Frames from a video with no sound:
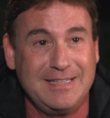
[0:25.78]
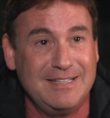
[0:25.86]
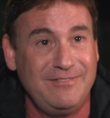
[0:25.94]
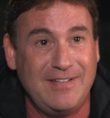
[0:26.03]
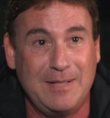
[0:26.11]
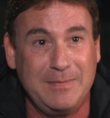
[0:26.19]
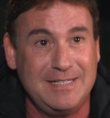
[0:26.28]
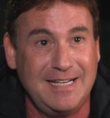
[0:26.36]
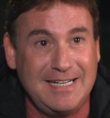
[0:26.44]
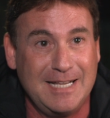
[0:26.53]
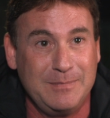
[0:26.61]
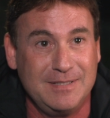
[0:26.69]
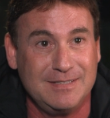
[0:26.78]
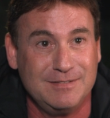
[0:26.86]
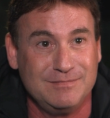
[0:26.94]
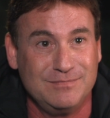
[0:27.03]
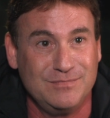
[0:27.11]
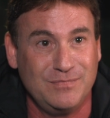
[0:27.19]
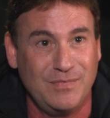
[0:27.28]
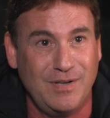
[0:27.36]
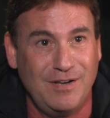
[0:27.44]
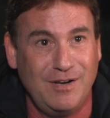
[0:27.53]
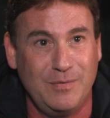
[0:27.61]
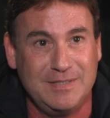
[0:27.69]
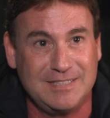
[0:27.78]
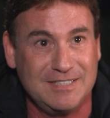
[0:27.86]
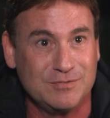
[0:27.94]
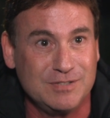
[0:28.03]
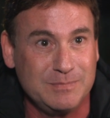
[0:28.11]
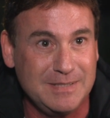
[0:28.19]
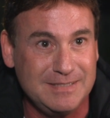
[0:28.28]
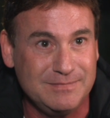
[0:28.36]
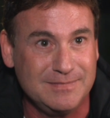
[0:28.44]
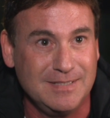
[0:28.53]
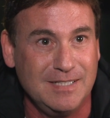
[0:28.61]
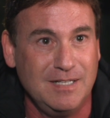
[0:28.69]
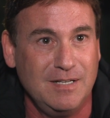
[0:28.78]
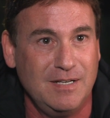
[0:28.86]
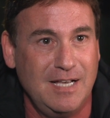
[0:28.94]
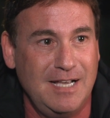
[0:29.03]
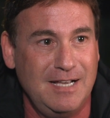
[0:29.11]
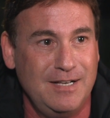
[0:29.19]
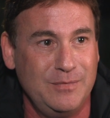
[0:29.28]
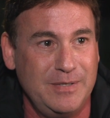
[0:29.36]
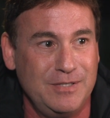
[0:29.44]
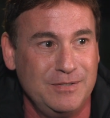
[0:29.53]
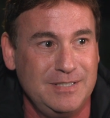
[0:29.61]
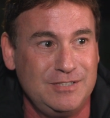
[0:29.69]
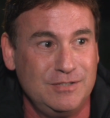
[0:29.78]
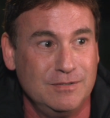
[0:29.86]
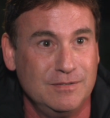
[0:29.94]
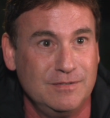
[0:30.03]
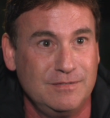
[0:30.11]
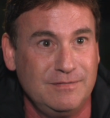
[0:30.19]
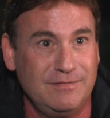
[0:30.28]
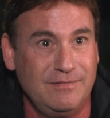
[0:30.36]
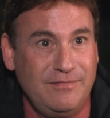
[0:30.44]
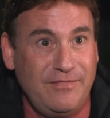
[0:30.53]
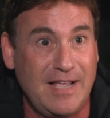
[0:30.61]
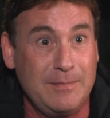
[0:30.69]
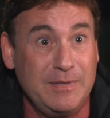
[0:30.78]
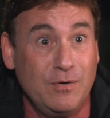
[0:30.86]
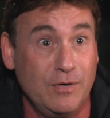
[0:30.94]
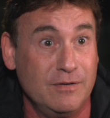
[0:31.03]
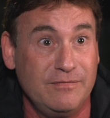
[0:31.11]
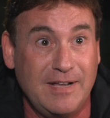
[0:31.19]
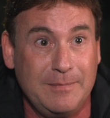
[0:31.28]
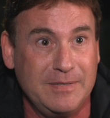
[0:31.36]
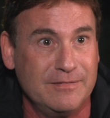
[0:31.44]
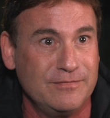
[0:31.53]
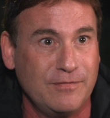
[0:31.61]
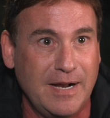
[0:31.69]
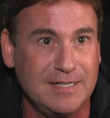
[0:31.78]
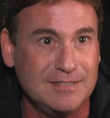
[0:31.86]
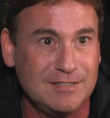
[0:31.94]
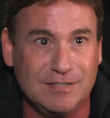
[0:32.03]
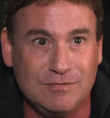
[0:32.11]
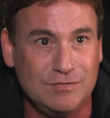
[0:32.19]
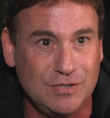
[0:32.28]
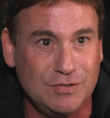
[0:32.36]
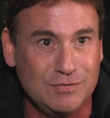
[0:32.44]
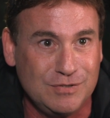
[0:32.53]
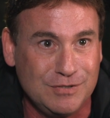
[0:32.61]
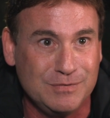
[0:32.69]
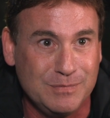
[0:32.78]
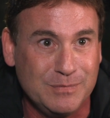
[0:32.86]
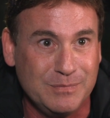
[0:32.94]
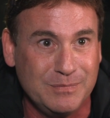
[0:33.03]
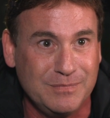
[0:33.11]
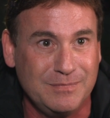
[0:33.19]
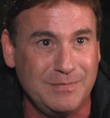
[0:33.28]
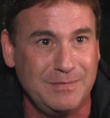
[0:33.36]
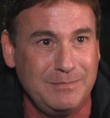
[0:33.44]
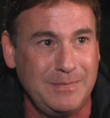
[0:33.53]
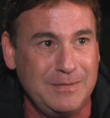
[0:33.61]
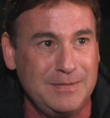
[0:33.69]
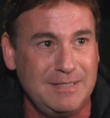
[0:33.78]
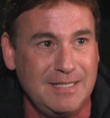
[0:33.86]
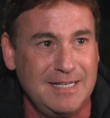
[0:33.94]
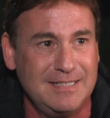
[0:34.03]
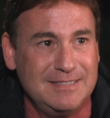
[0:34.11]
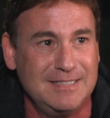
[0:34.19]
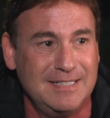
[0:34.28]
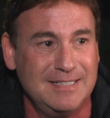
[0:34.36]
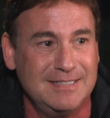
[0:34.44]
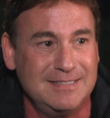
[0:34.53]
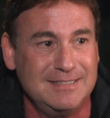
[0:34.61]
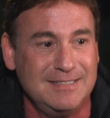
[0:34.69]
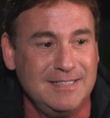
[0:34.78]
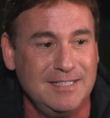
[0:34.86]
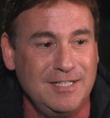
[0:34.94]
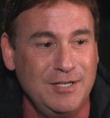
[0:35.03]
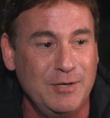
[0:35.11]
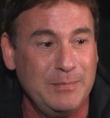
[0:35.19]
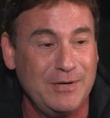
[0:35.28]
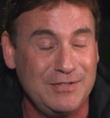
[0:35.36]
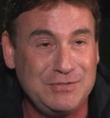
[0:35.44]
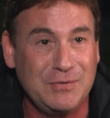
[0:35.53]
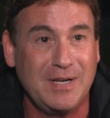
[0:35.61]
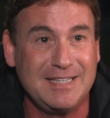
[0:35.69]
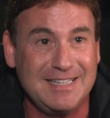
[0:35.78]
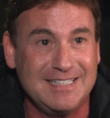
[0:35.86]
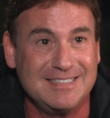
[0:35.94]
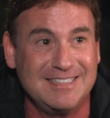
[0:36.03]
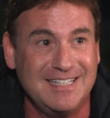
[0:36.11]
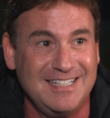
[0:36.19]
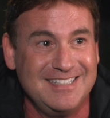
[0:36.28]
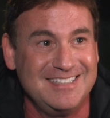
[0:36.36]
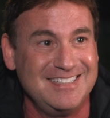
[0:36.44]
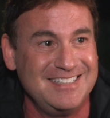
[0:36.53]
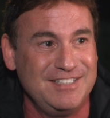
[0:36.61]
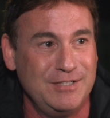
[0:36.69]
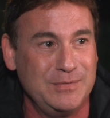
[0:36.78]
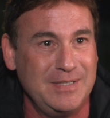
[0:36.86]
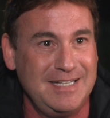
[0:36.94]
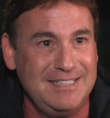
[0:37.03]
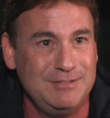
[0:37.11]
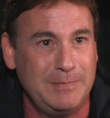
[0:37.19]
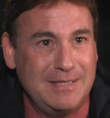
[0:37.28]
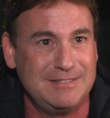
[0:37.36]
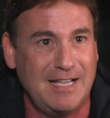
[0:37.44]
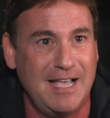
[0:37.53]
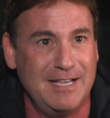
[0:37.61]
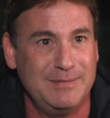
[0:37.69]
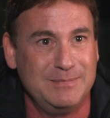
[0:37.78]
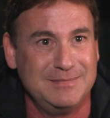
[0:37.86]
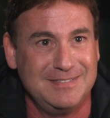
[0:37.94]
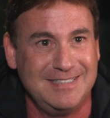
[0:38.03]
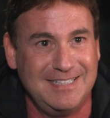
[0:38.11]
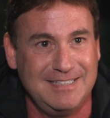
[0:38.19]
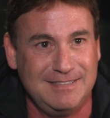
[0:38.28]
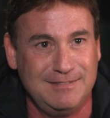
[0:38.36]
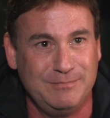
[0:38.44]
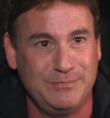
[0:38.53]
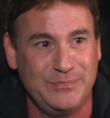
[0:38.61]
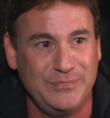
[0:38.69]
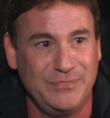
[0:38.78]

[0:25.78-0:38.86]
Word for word: The family dynamic always interests me, whether it's your family or your family of friends that you choose to be with, and but also I think it, you know, it is about time, and